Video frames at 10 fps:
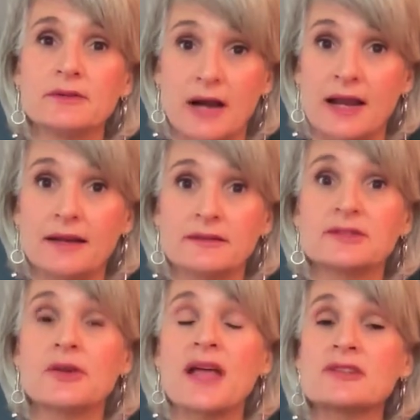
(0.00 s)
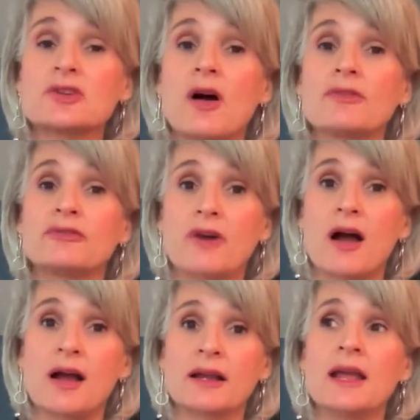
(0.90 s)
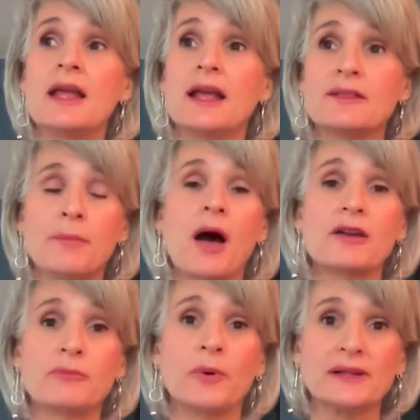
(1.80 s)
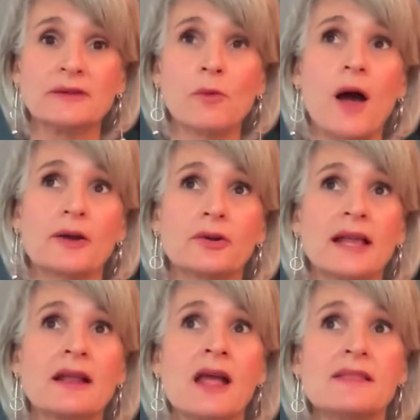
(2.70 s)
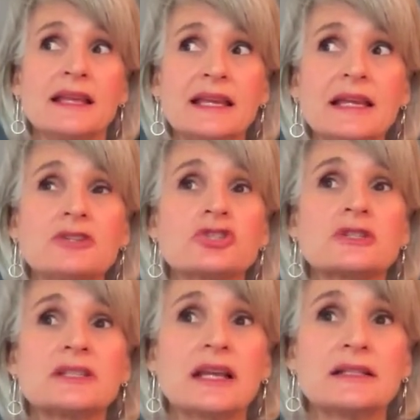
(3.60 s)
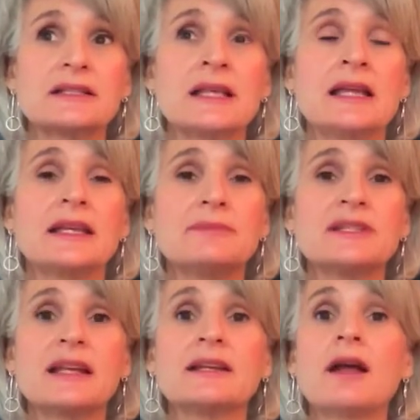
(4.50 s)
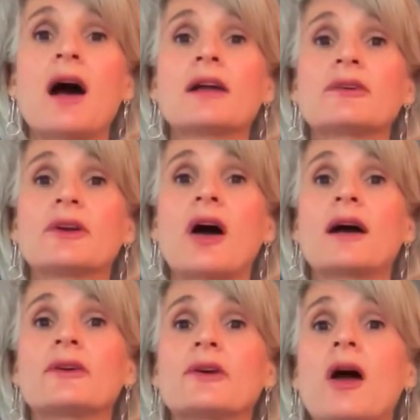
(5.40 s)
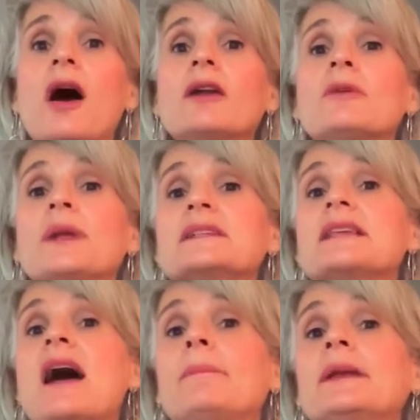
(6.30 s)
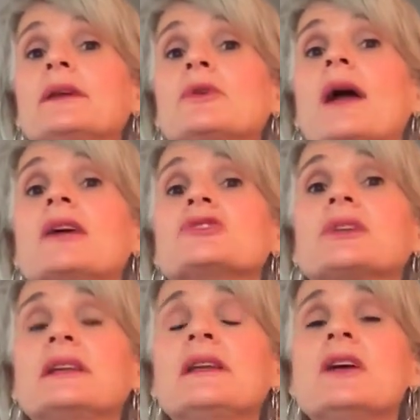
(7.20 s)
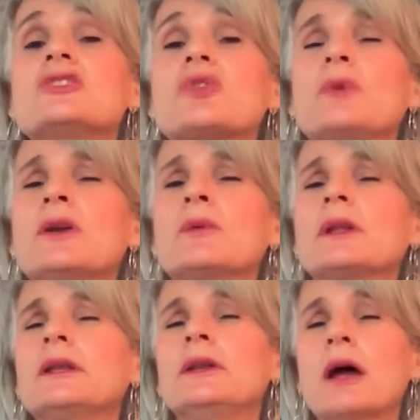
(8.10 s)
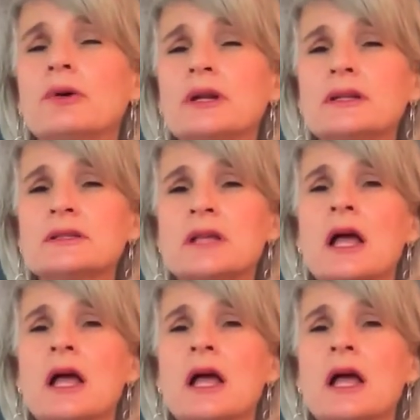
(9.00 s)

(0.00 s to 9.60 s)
right? So that's called the frog in the pot of boiling water. Like the heat just gets, keeps getting hotter and hotter and hotter, but it's happening gradually. So we don't really notice